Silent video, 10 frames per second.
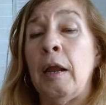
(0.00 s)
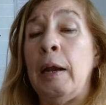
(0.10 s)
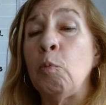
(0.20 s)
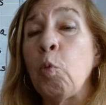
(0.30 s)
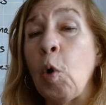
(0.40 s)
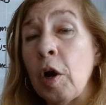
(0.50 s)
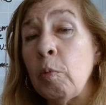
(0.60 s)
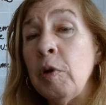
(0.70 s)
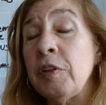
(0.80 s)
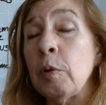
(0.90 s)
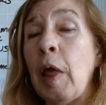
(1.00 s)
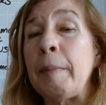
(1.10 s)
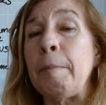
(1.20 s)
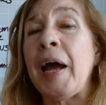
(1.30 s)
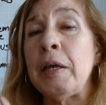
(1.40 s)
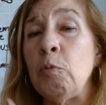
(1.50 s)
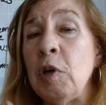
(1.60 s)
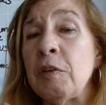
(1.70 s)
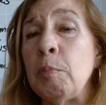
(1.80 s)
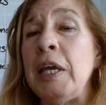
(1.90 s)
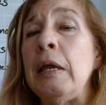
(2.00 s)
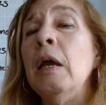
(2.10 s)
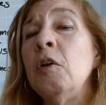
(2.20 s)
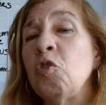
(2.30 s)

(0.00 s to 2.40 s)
and work with your light body with me